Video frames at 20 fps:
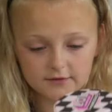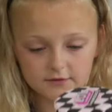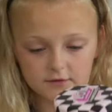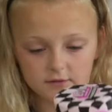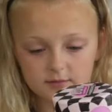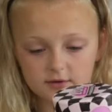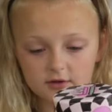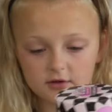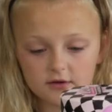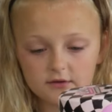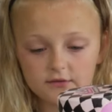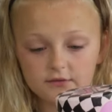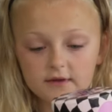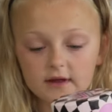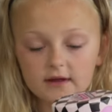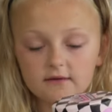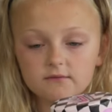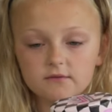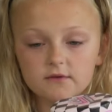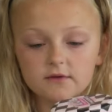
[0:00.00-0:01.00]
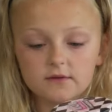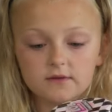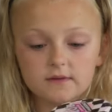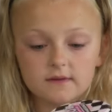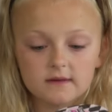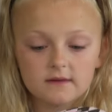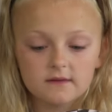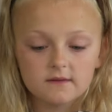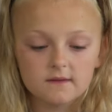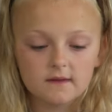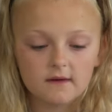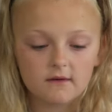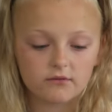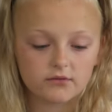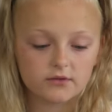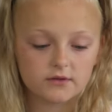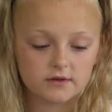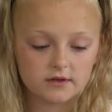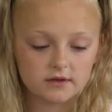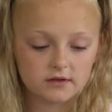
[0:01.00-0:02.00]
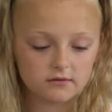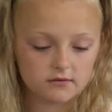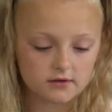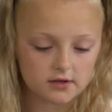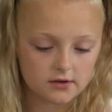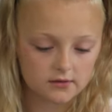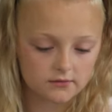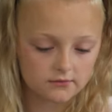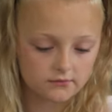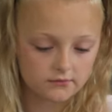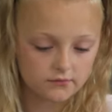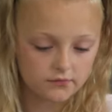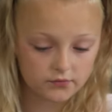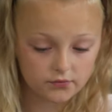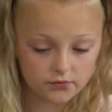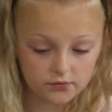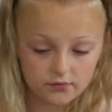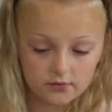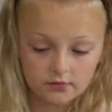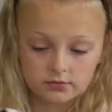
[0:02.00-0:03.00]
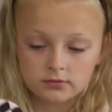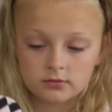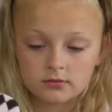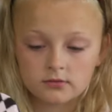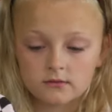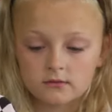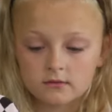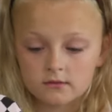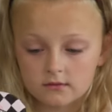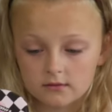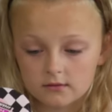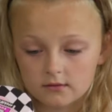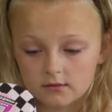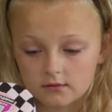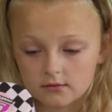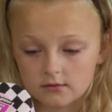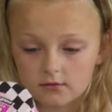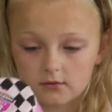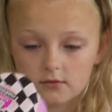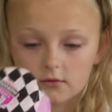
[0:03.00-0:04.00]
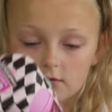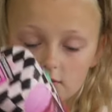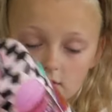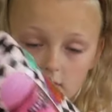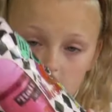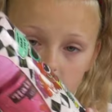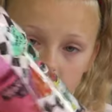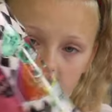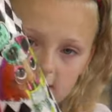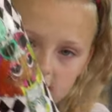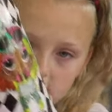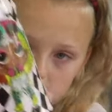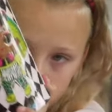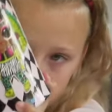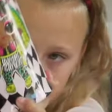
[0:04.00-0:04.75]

To be honest, I would think there's new codes. But look at that, you can